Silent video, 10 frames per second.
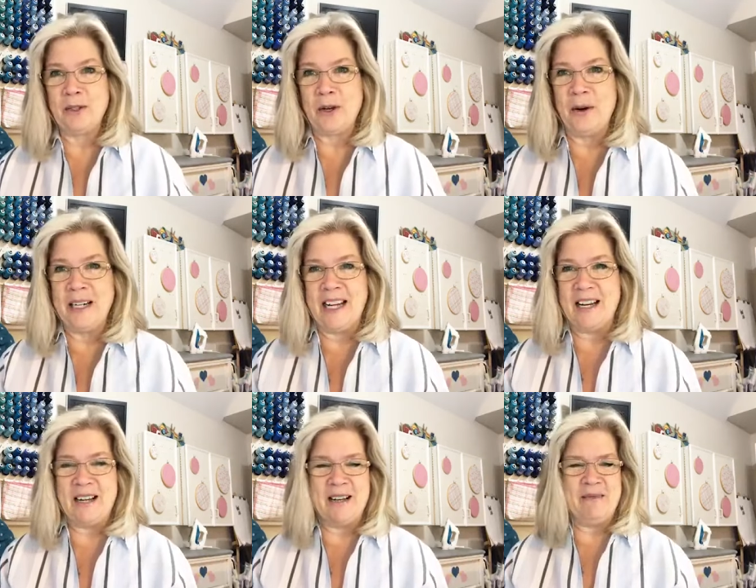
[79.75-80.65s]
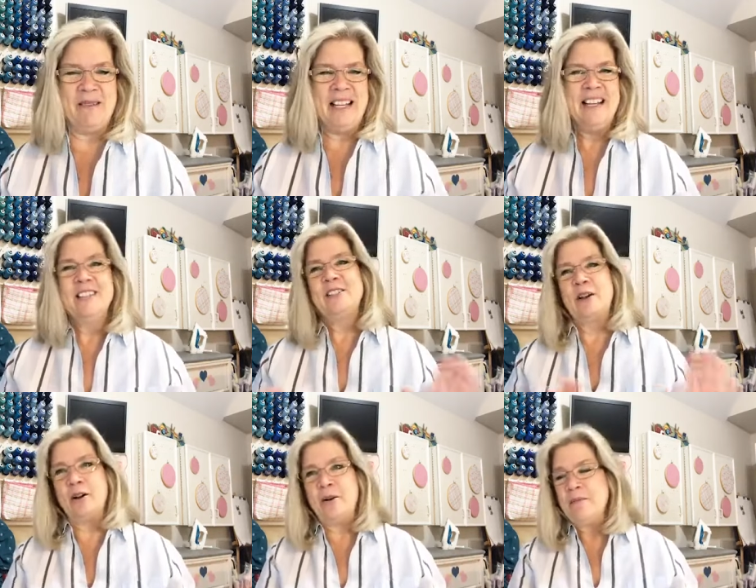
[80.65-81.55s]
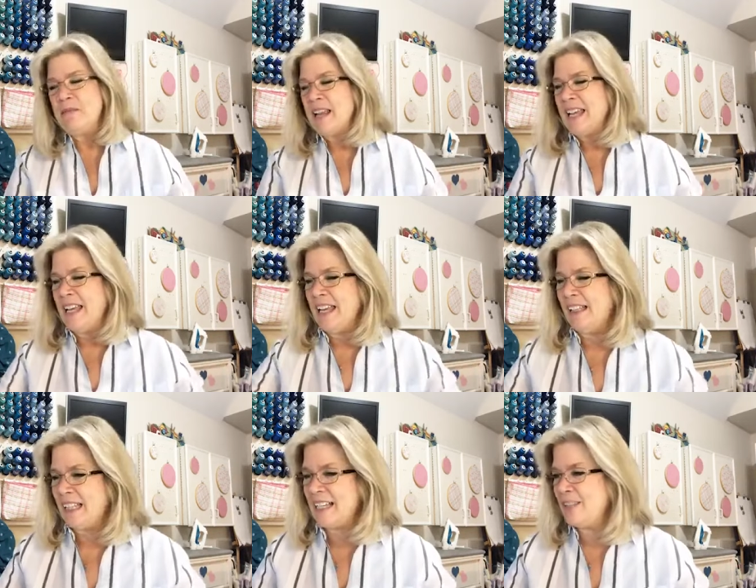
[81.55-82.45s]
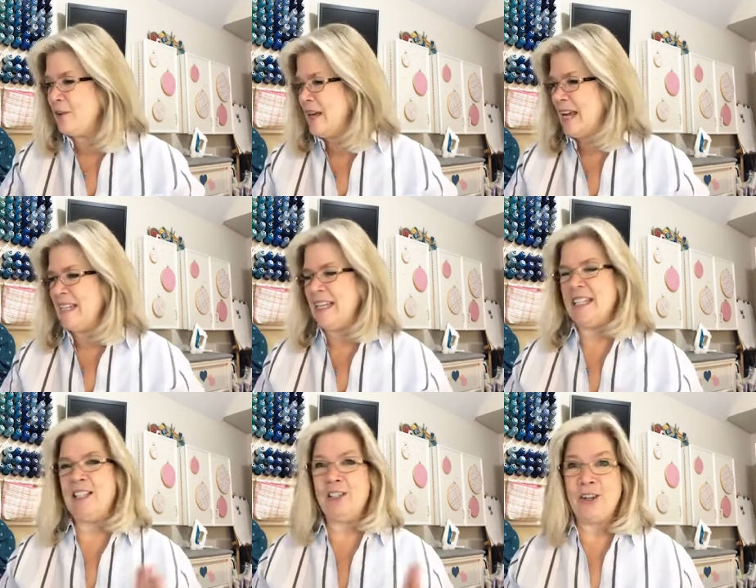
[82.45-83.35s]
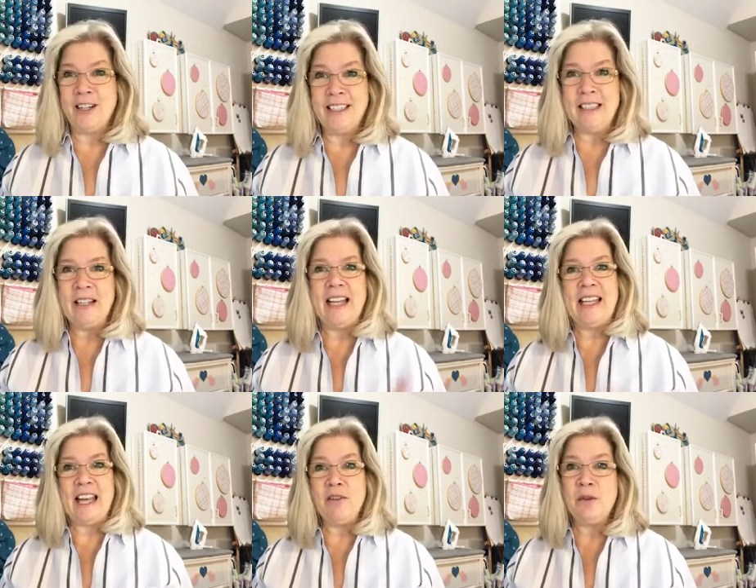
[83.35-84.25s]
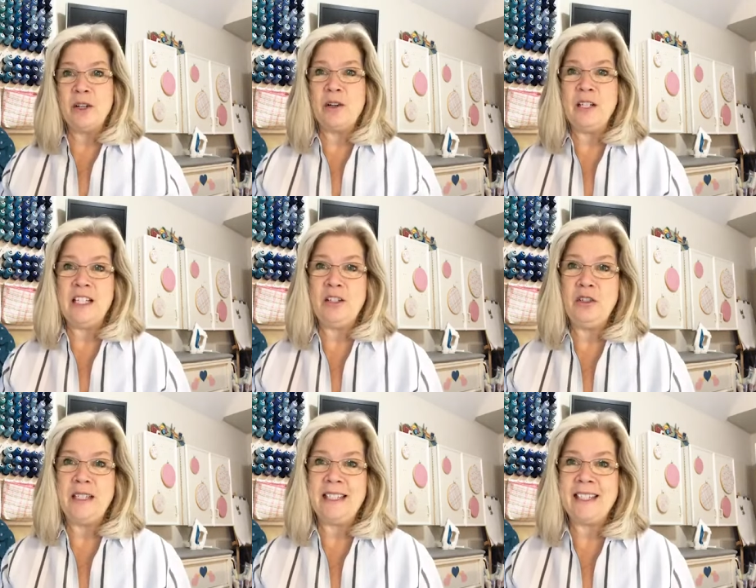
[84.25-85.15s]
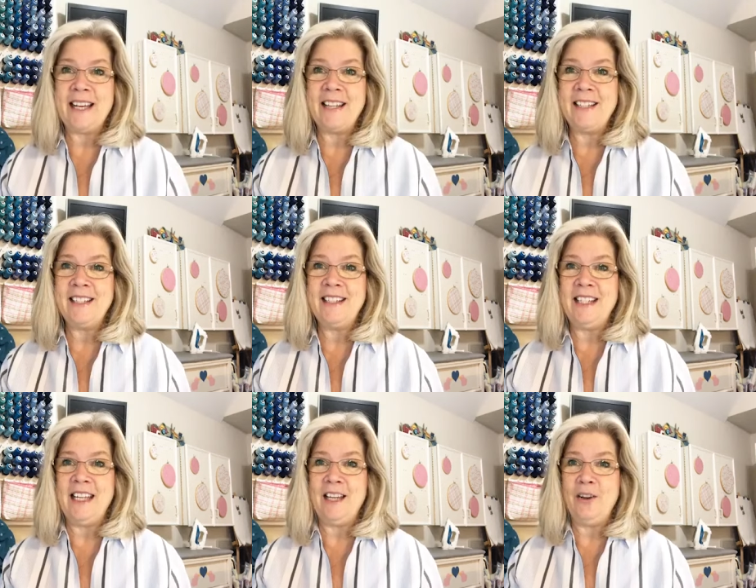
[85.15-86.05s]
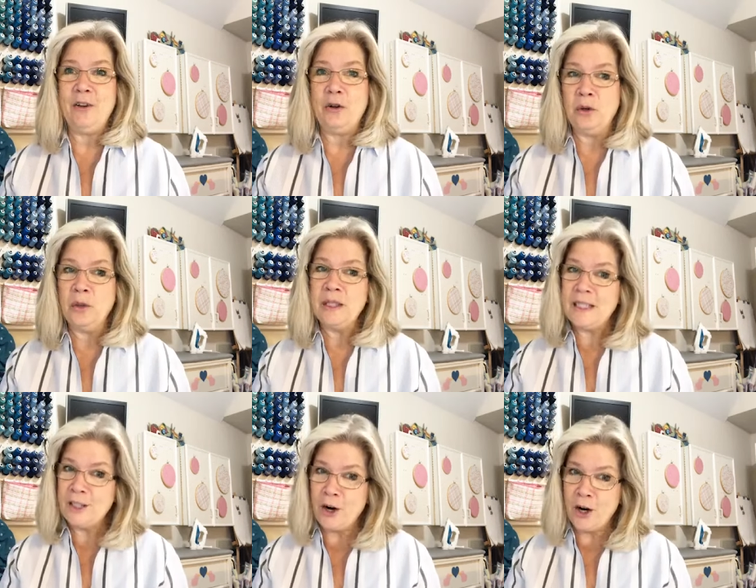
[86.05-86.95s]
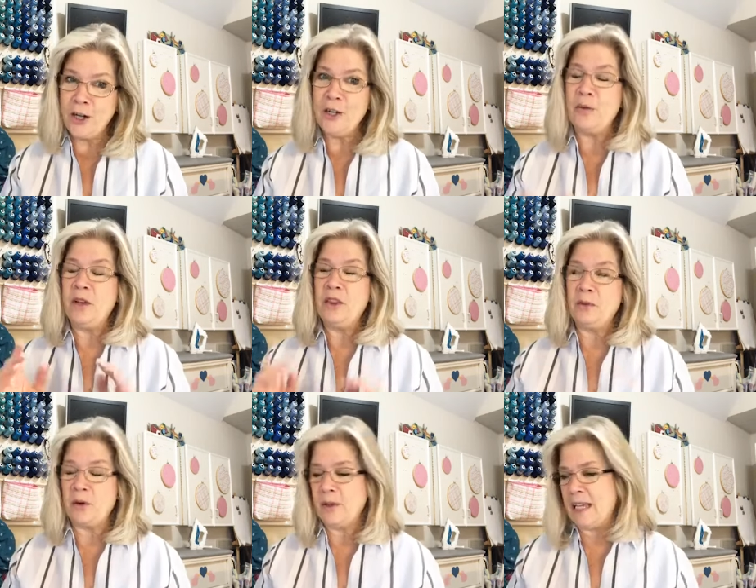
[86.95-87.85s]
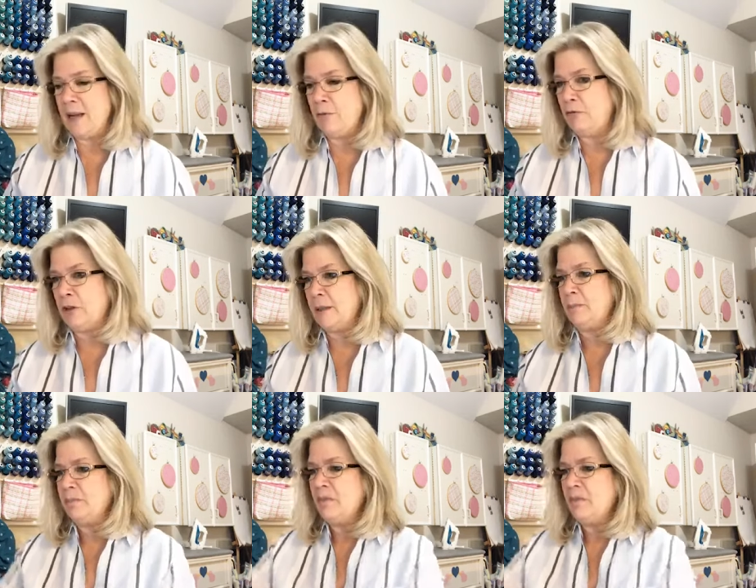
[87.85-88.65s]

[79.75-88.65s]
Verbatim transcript: showing up. so let's go ahead and get started. Again, we're going to discuss the cool start with the rolled hem foot